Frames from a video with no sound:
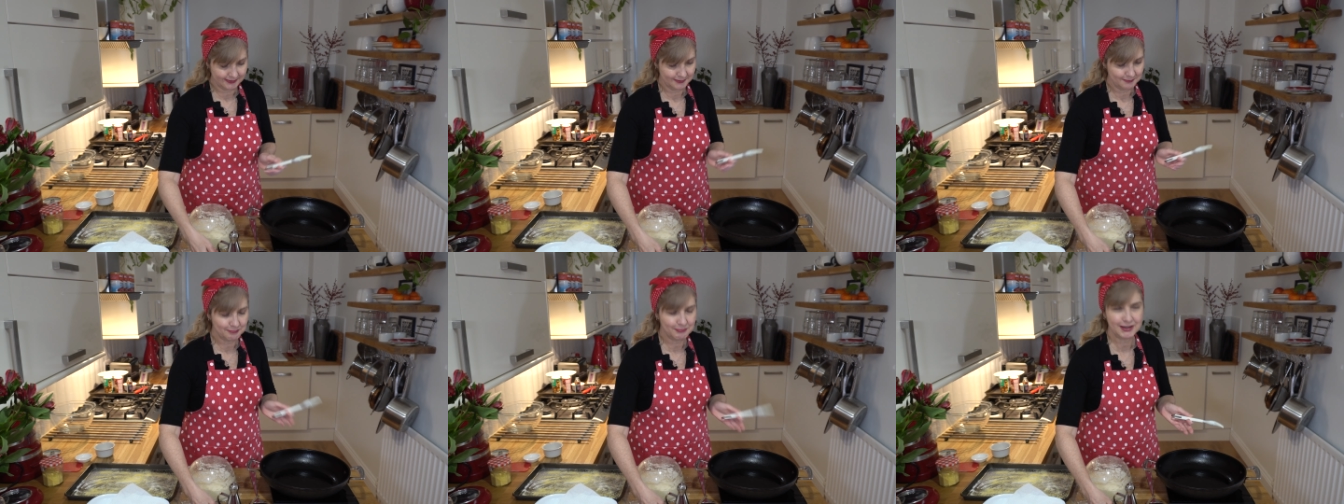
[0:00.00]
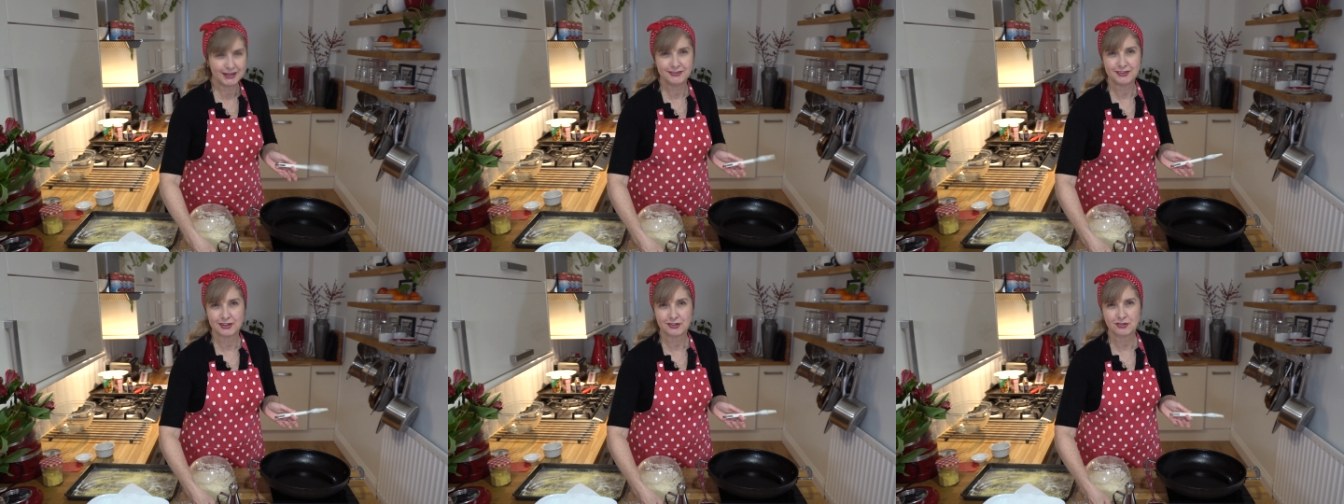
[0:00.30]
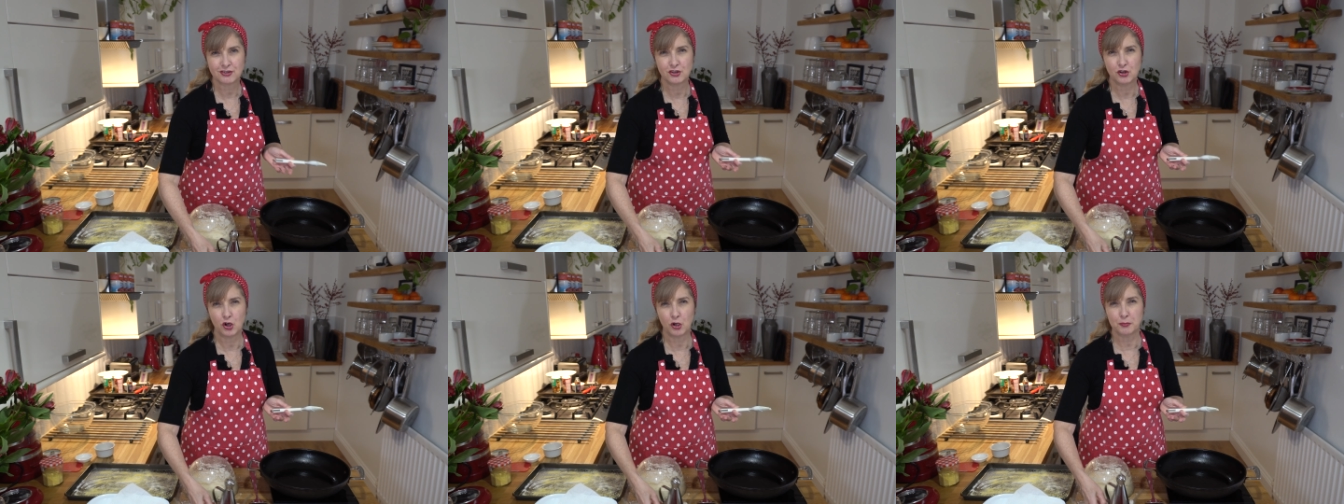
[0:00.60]
My
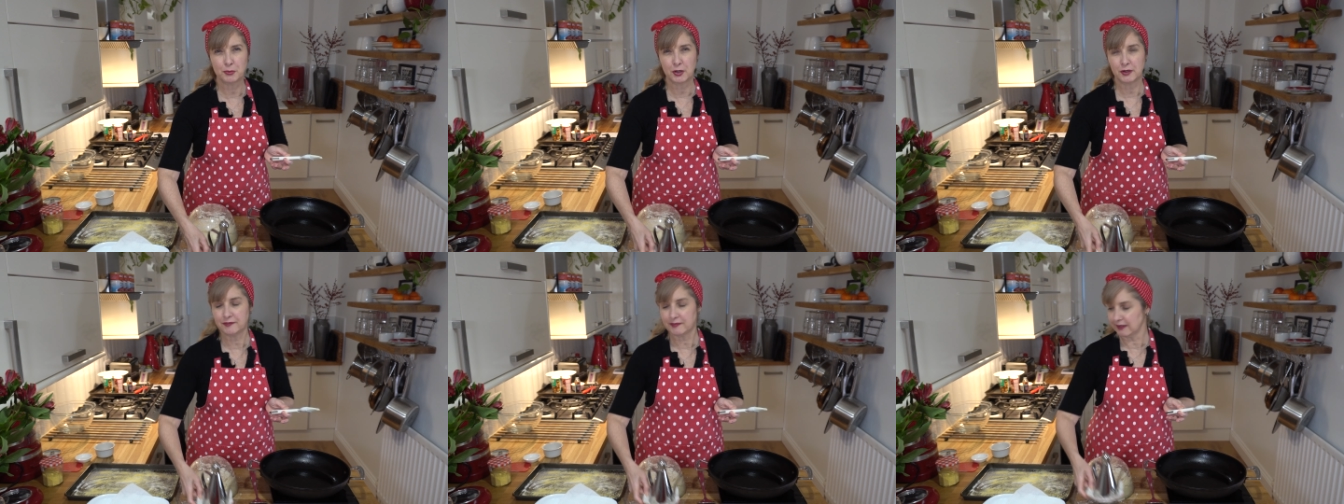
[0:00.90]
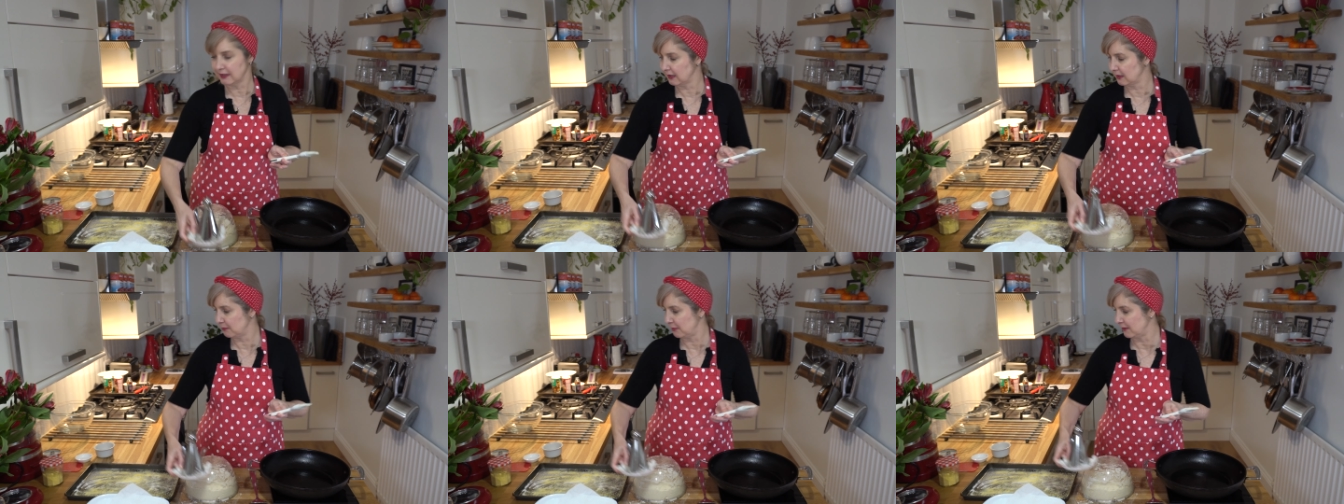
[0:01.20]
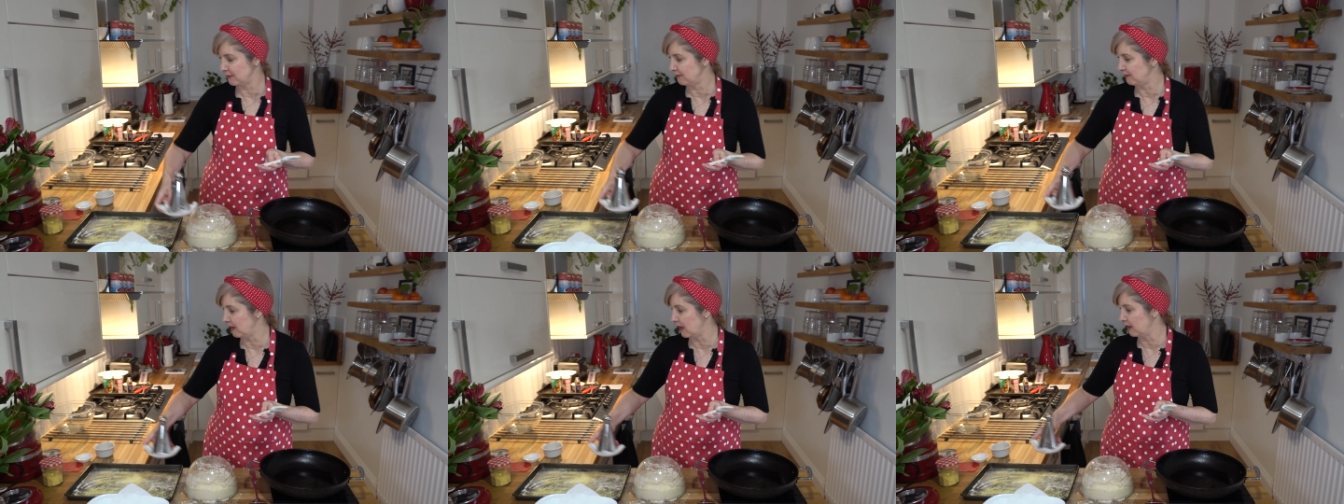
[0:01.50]
induction hob goes a little
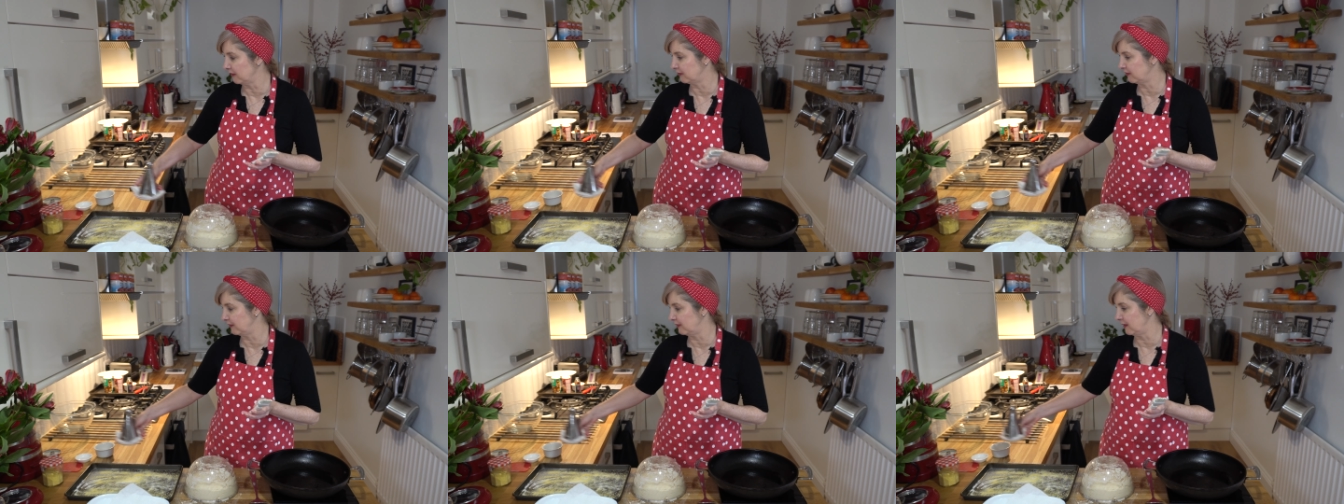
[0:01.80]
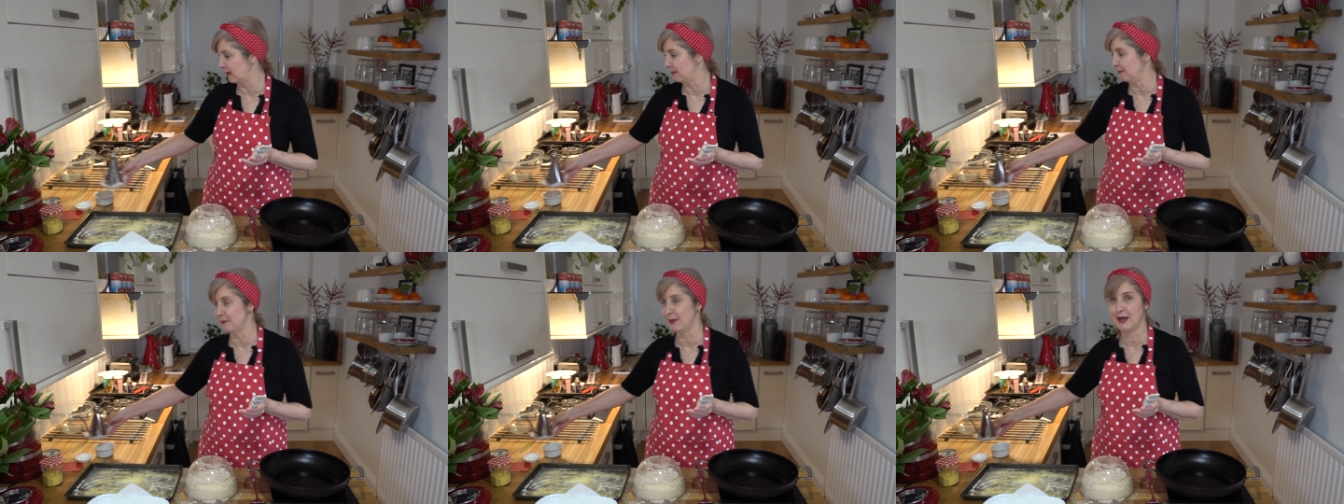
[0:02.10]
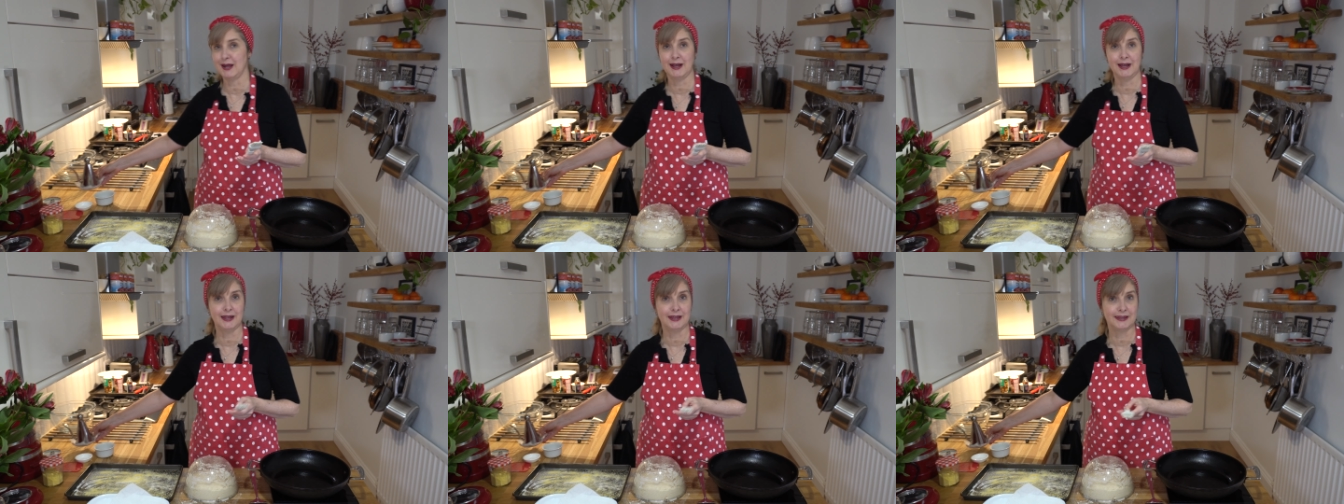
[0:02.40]
bit faster than
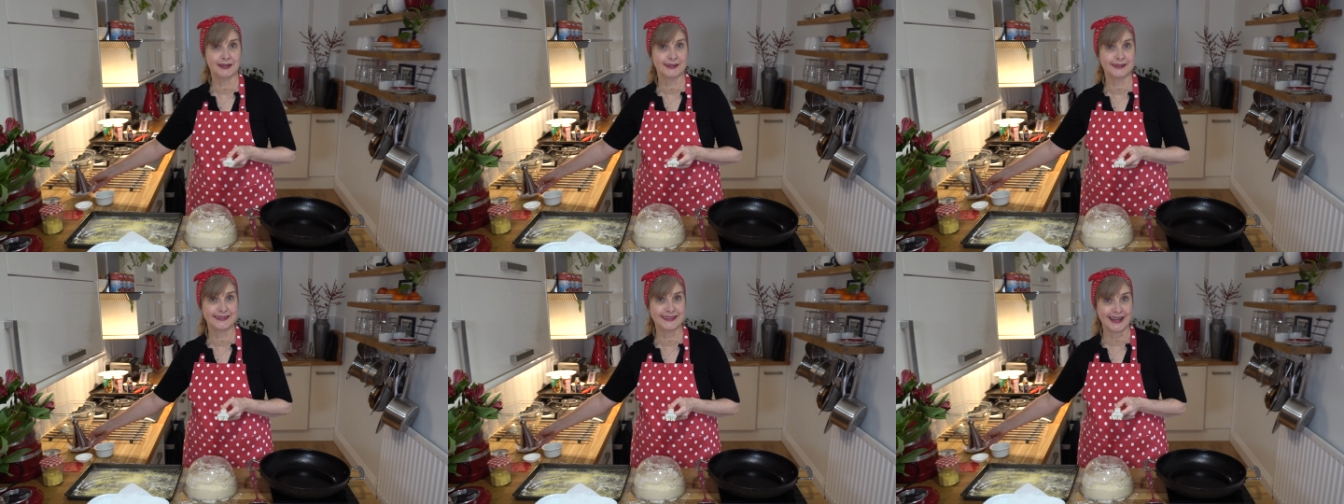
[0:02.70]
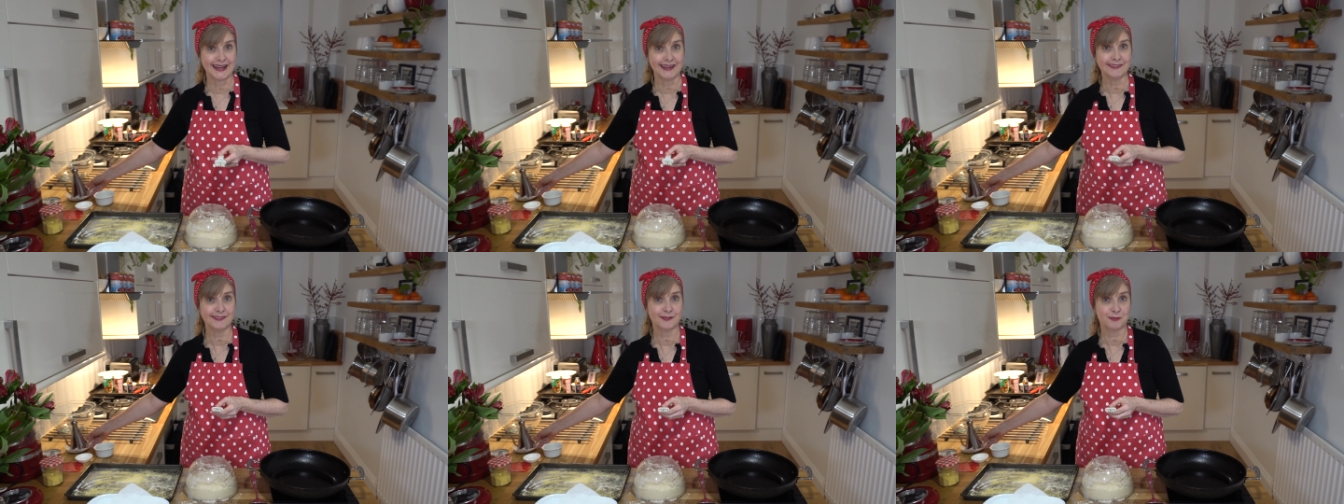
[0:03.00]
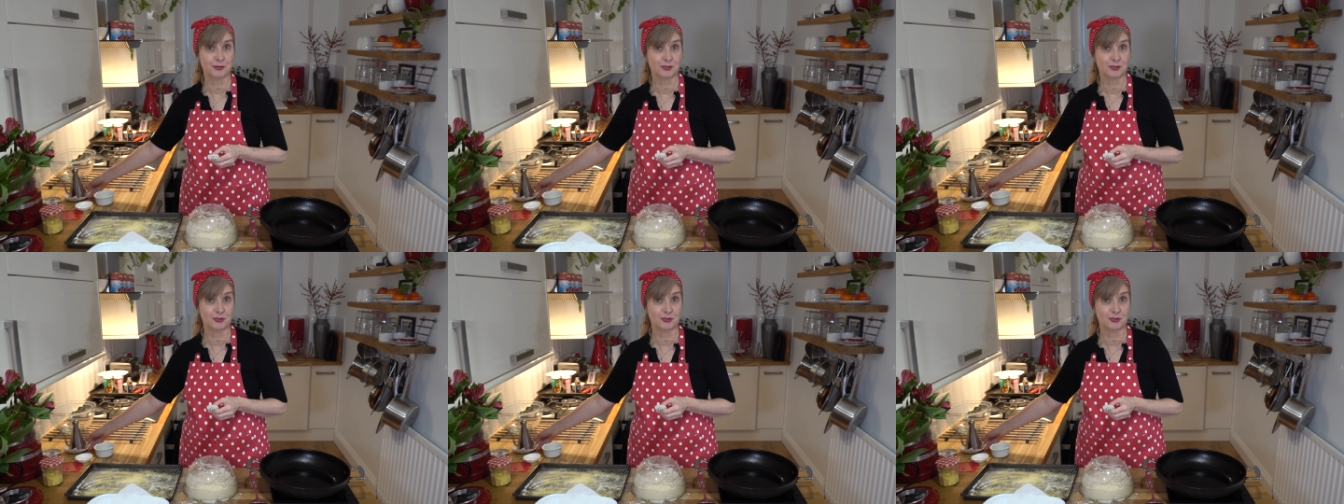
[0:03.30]
my gas,